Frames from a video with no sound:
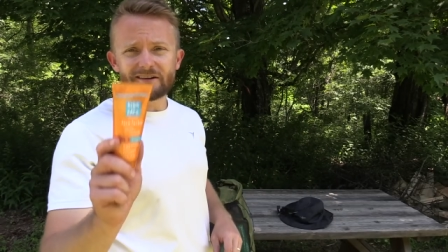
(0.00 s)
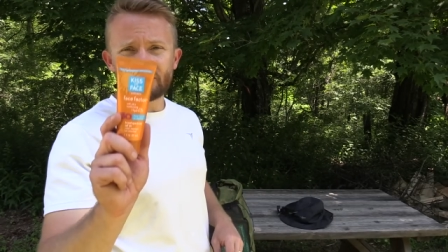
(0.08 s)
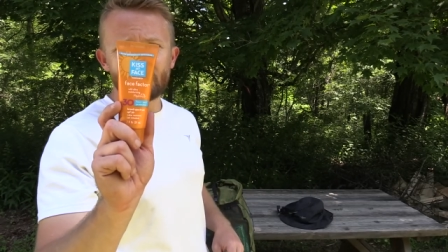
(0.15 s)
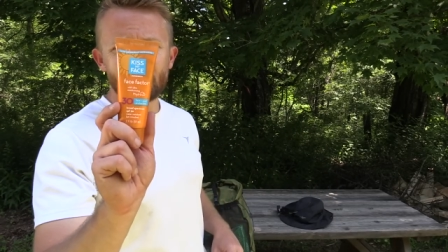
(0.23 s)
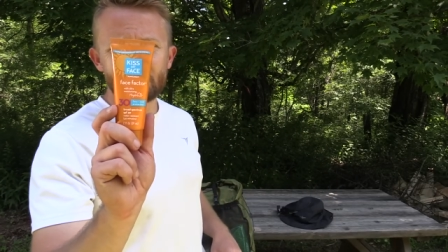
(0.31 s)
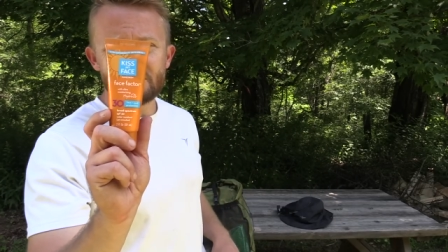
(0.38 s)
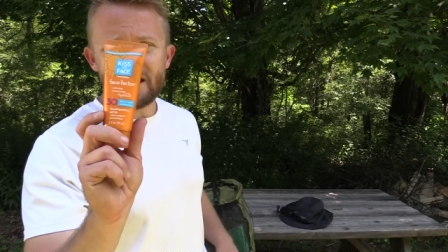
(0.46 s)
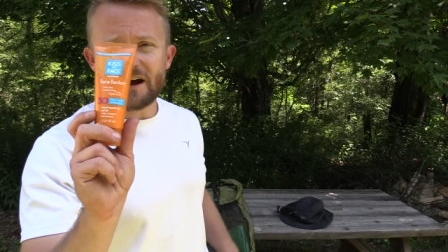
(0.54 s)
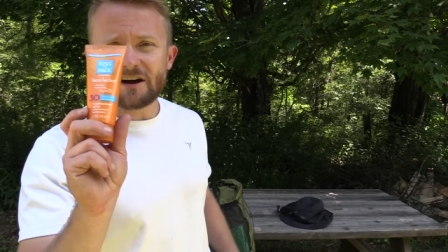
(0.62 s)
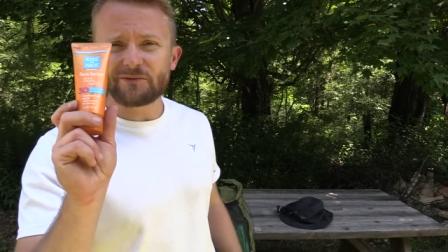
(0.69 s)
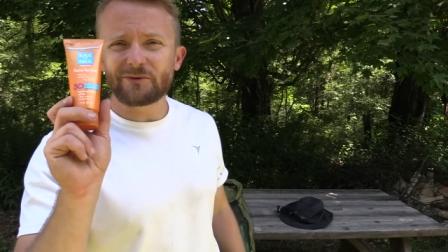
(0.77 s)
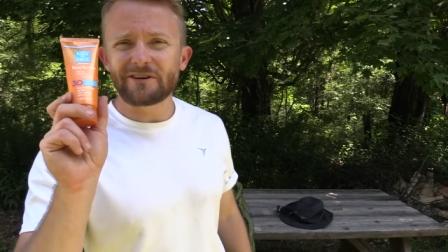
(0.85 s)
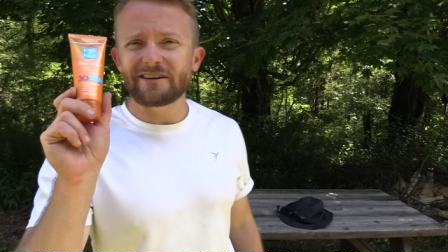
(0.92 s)
girls,
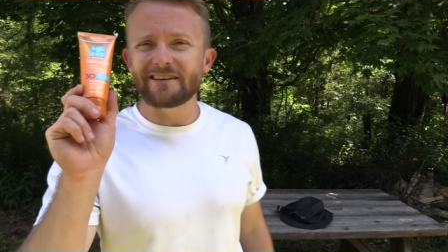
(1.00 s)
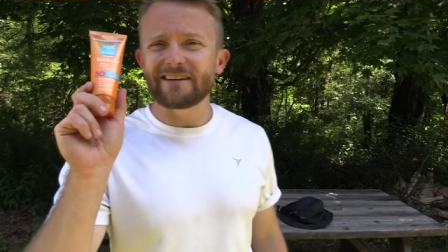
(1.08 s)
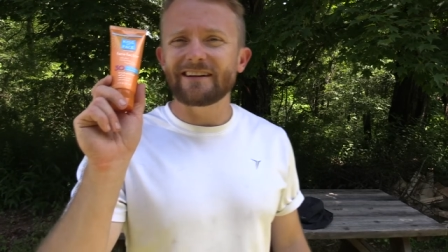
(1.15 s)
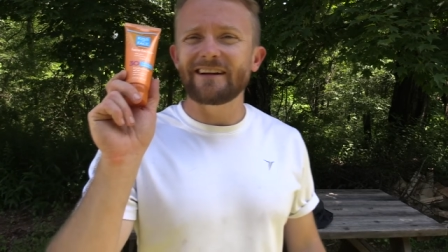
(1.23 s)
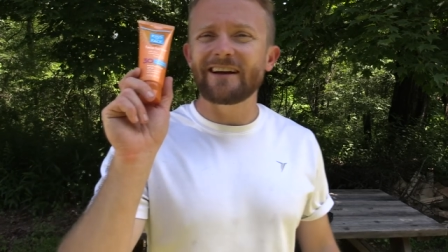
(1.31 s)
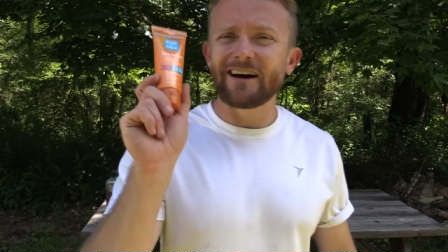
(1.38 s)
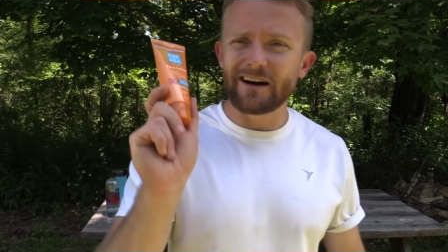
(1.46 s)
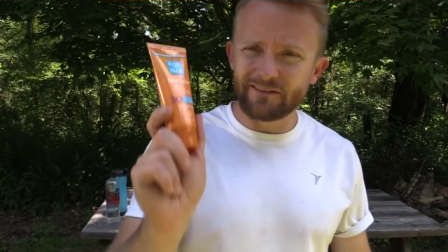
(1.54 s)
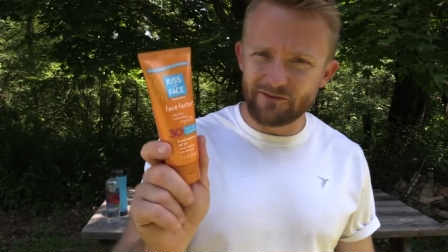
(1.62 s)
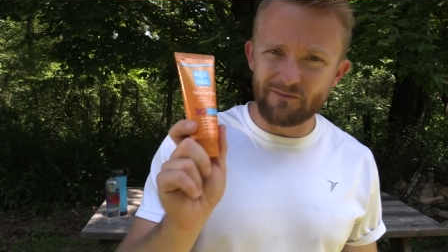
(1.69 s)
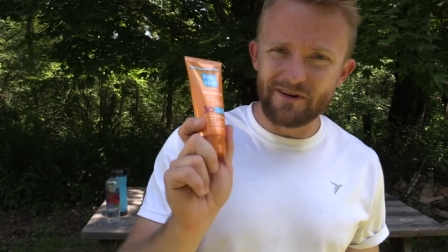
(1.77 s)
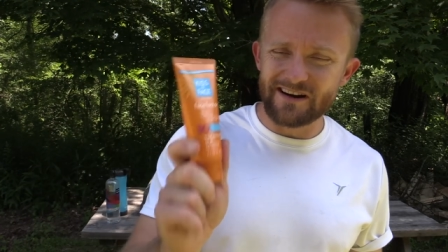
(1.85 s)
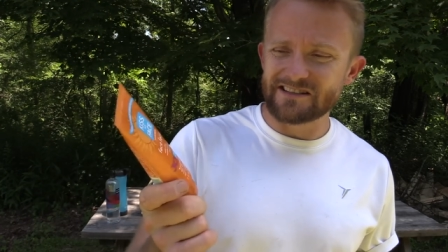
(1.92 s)
I would
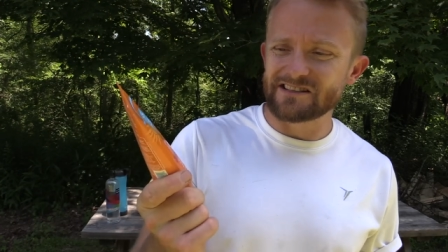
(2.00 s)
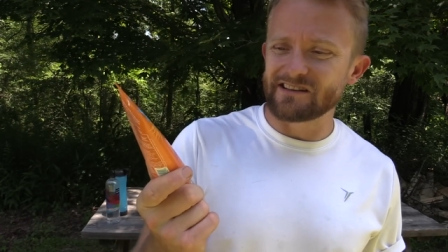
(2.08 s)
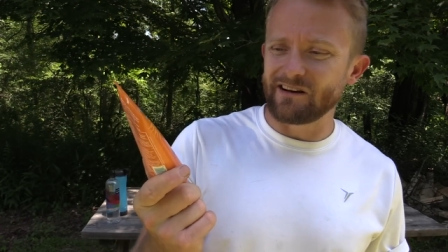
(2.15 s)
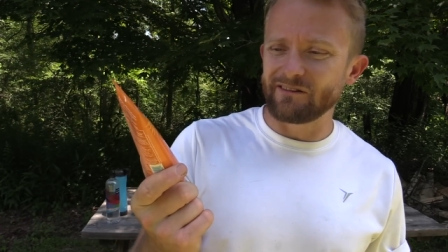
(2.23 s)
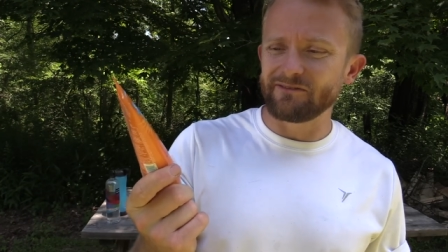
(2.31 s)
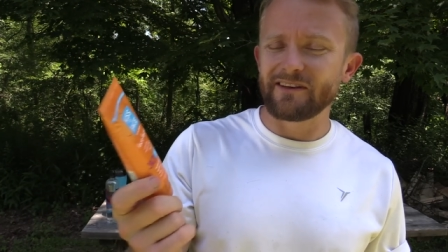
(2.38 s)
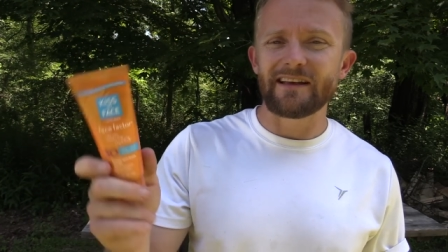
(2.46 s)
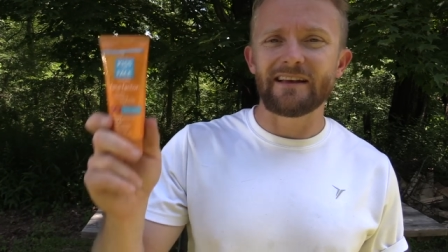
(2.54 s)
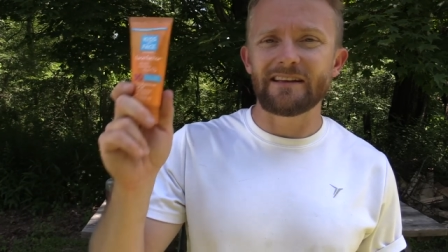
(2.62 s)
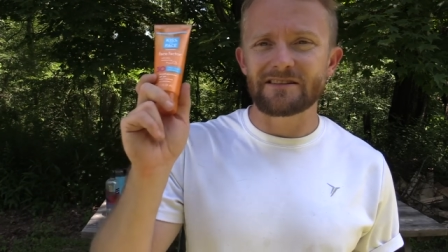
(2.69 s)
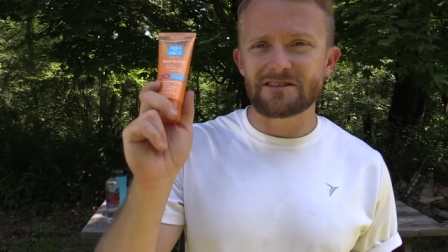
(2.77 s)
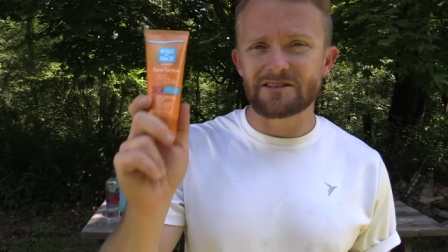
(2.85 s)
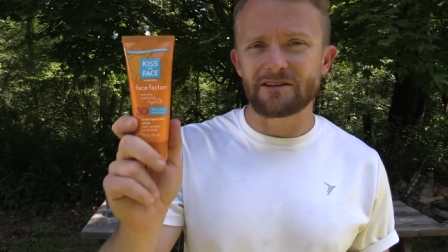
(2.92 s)
cover myself
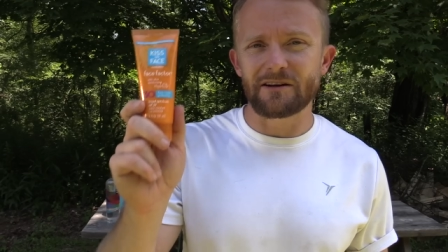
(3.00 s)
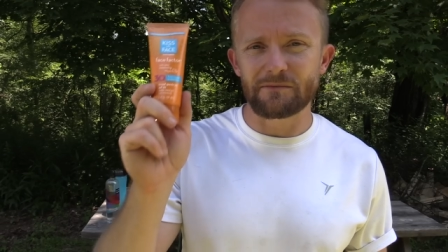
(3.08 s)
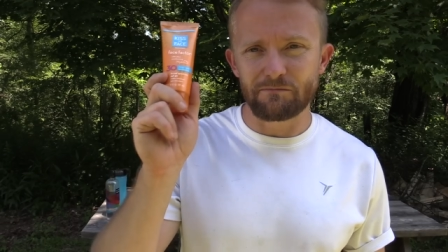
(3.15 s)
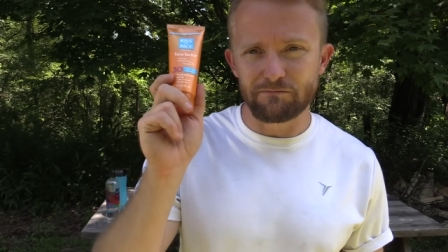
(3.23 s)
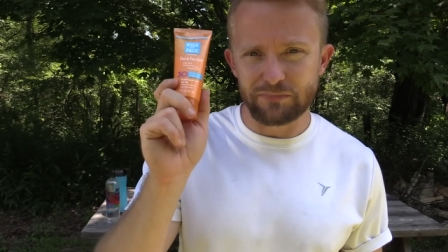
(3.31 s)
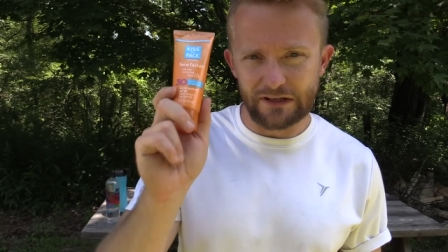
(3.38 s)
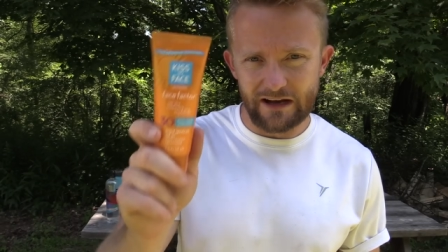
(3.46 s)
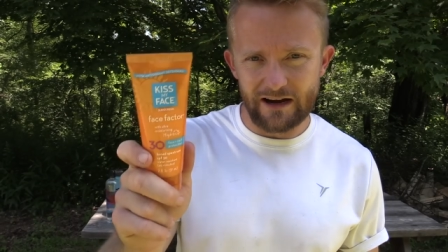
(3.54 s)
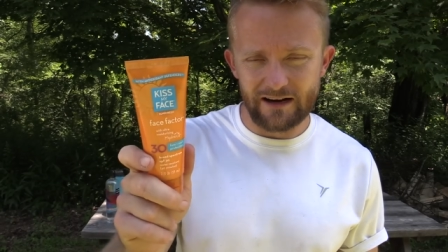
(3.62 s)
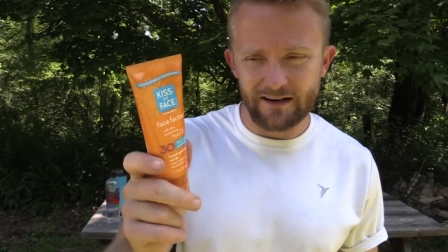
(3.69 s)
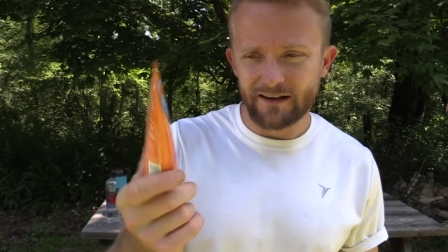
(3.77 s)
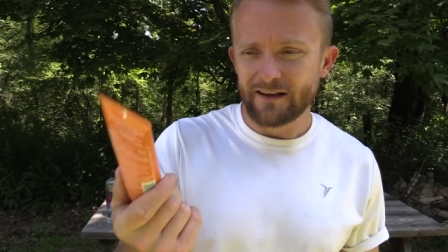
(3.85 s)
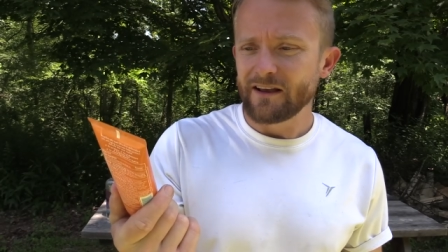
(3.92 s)
in
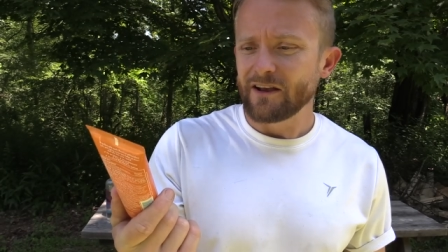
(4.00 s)
sunblock.